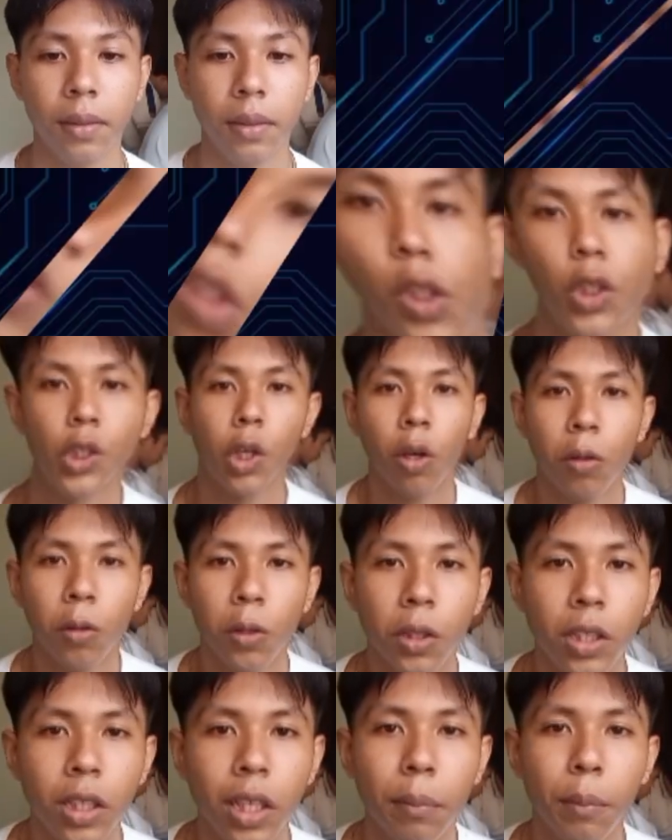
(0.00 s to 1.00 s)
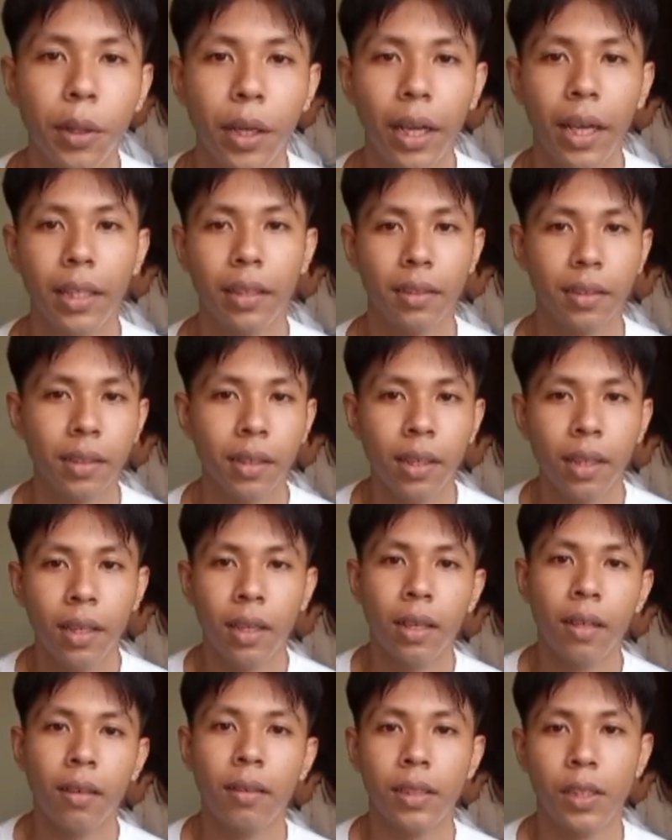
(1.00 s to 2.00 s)
So, rule number 8,
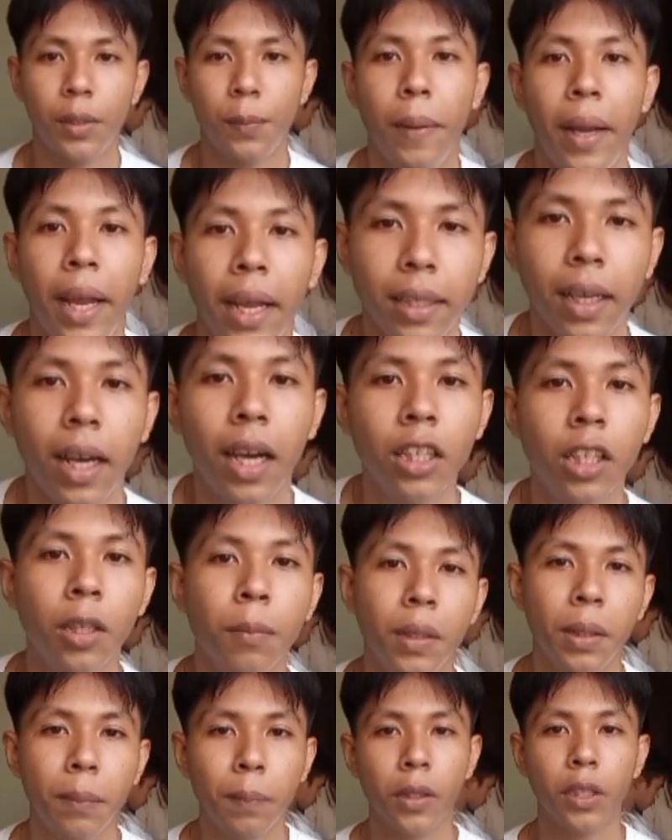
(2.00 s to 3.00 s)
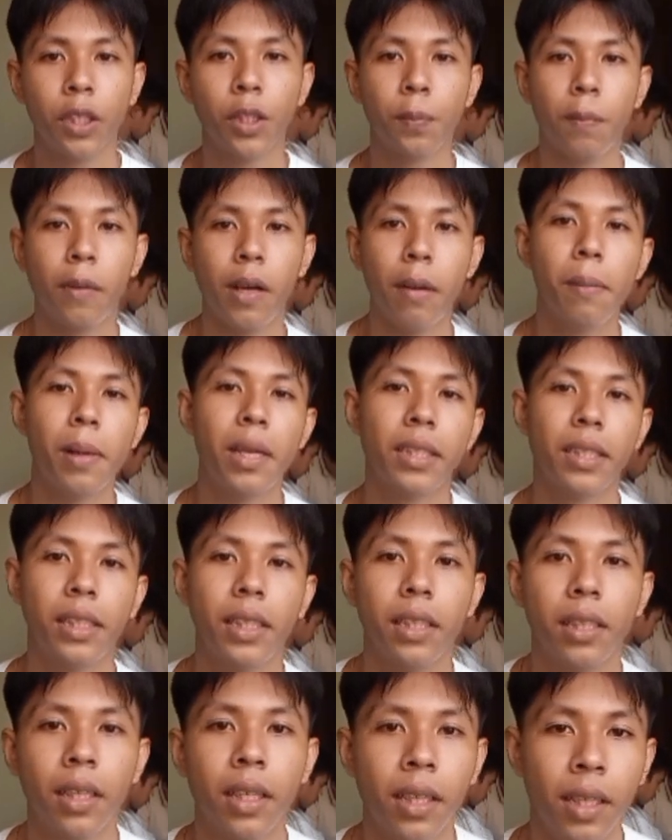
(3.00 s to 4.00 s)
respect other people's privacy.
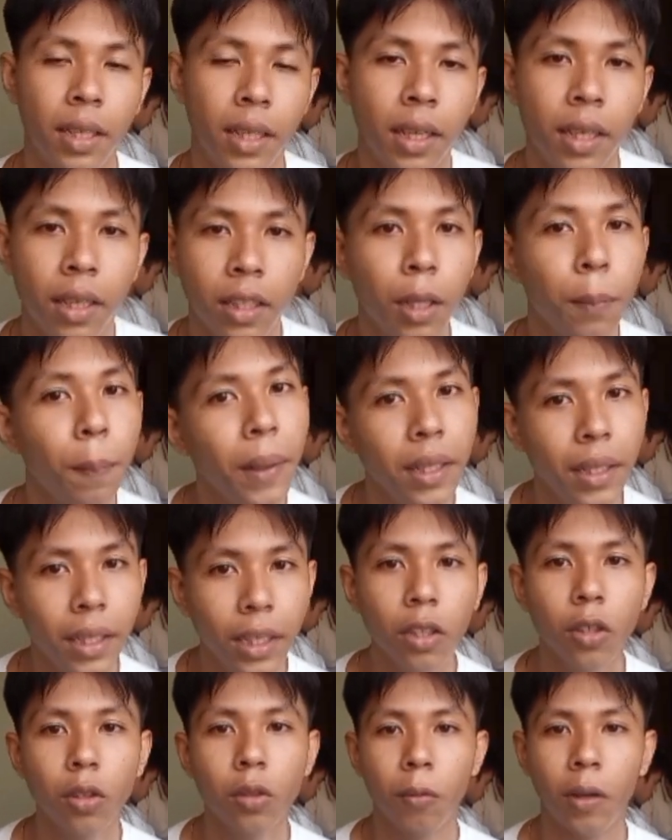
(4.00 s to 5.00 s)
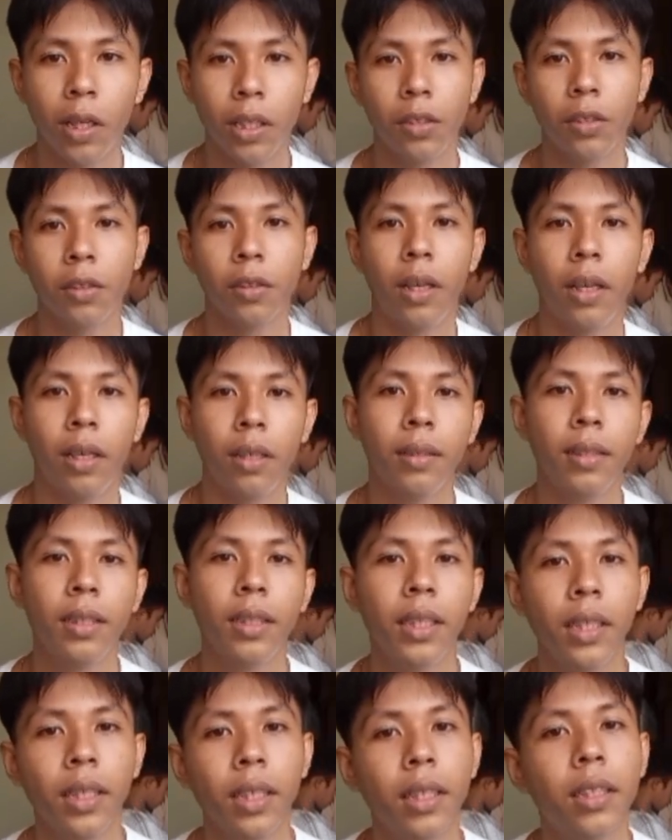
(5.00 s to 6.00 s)
Depending on what you are
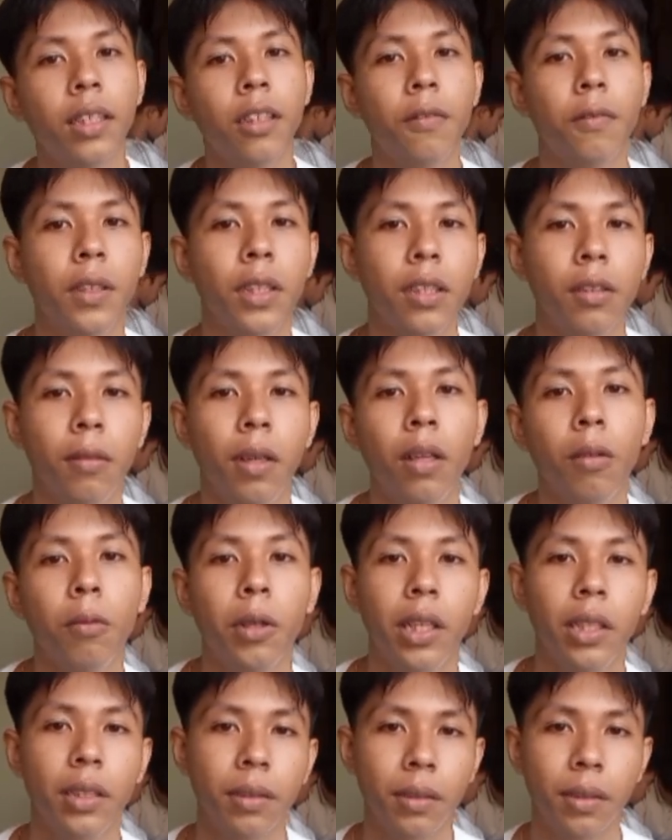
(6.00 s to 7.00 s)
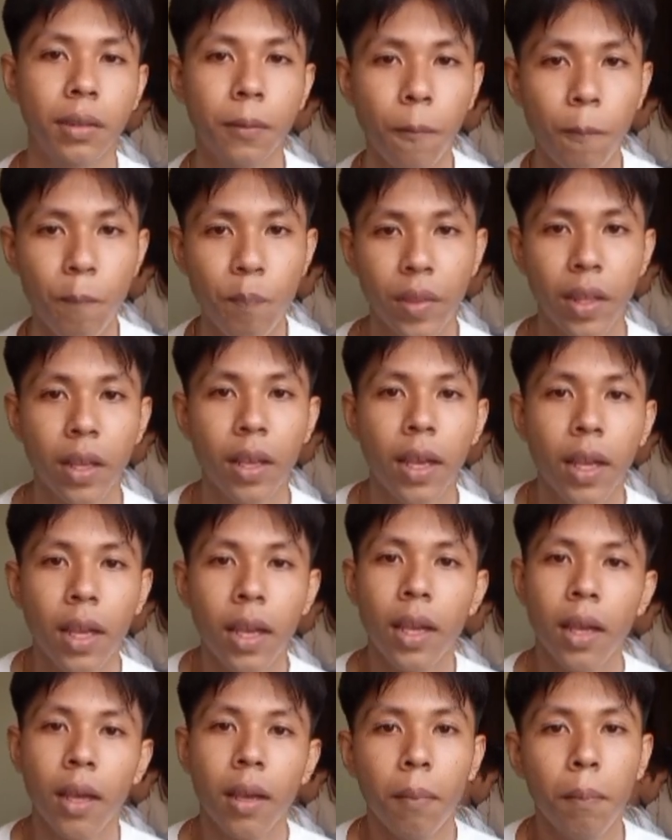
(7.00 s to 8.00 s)
reading in the virtual world,
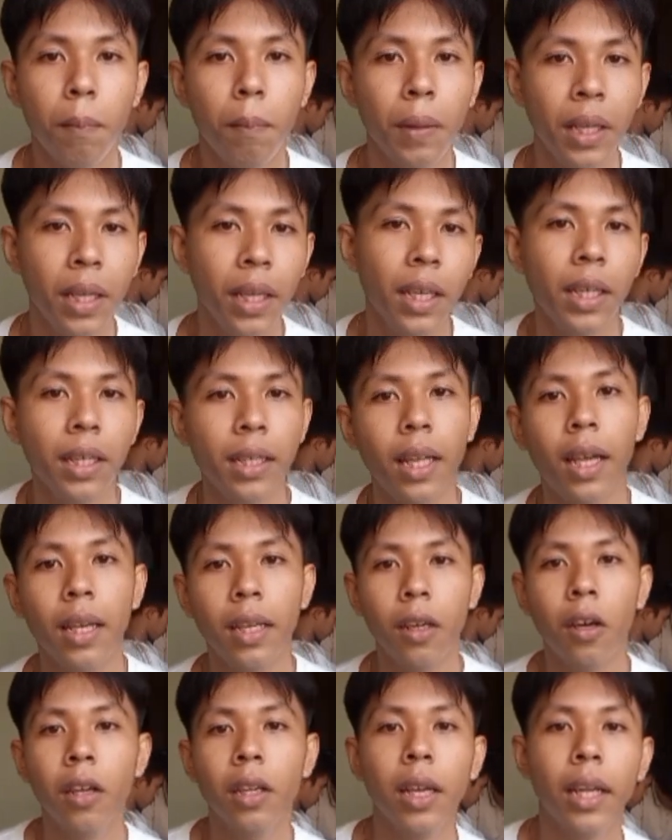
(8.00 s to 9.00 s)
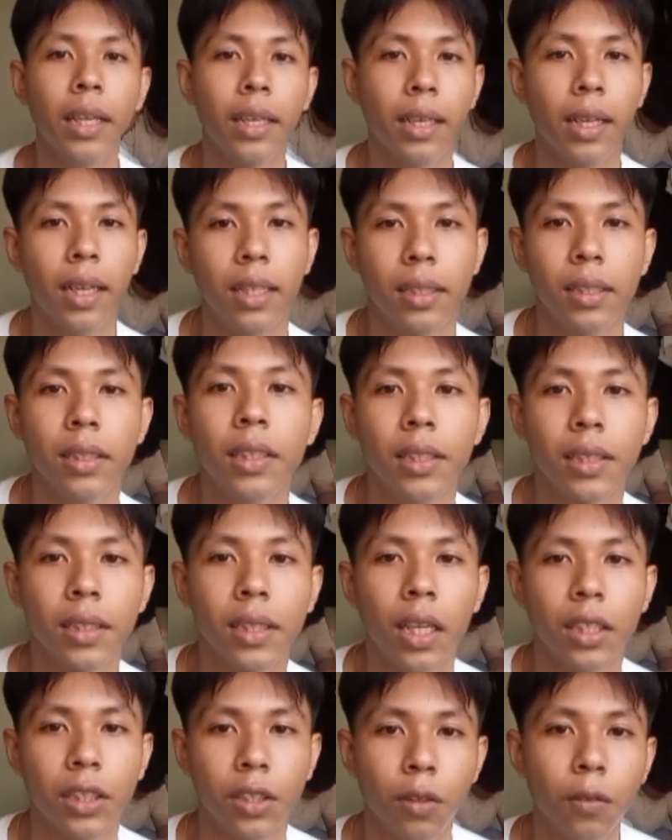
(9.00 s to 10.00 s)
be it an online class
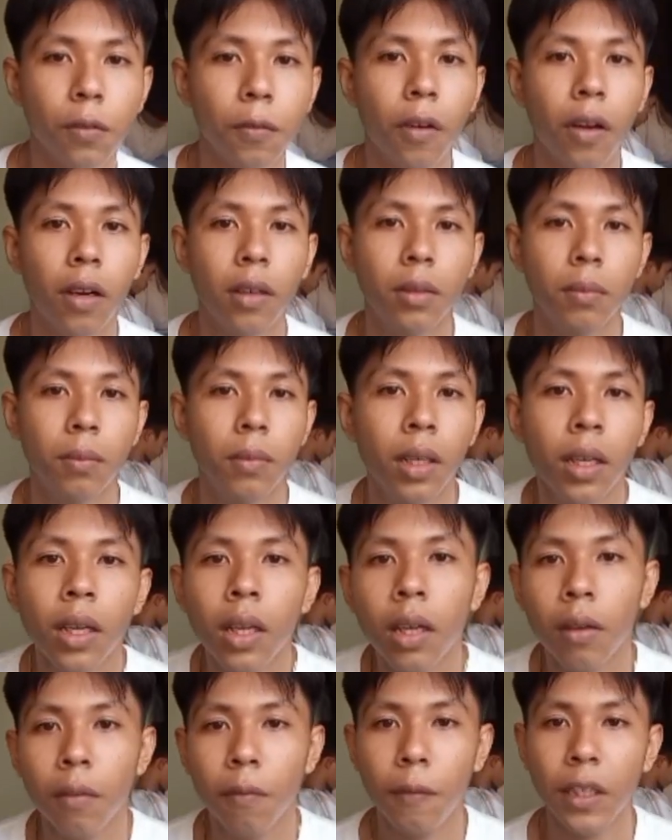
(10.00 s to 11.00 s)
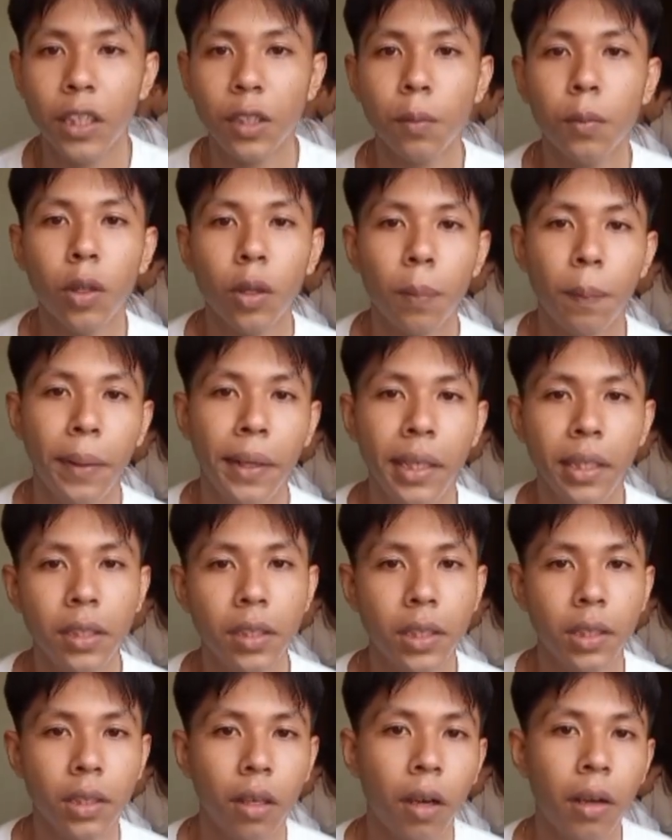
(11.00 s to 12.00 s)
discussion forum, Facebook
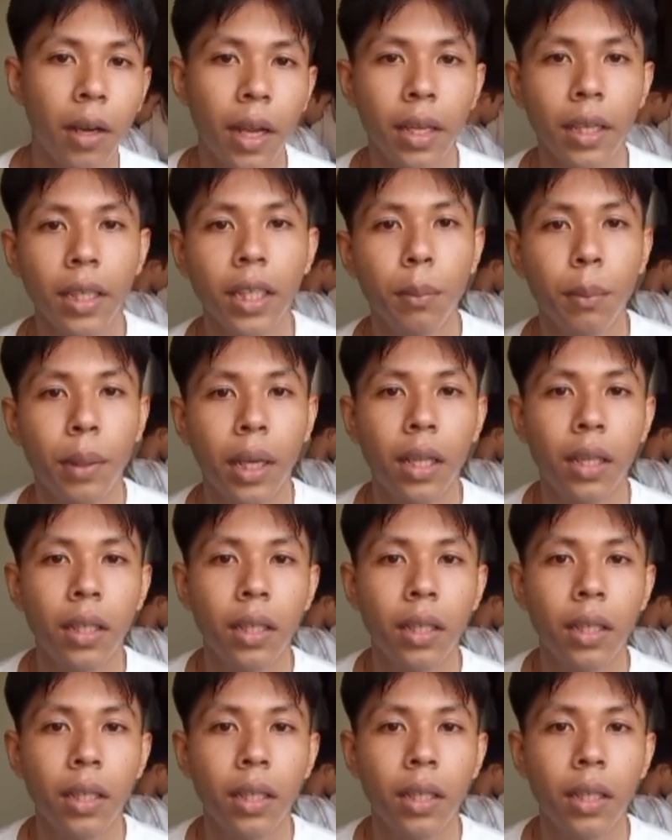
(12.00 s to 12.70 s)
page, or an email,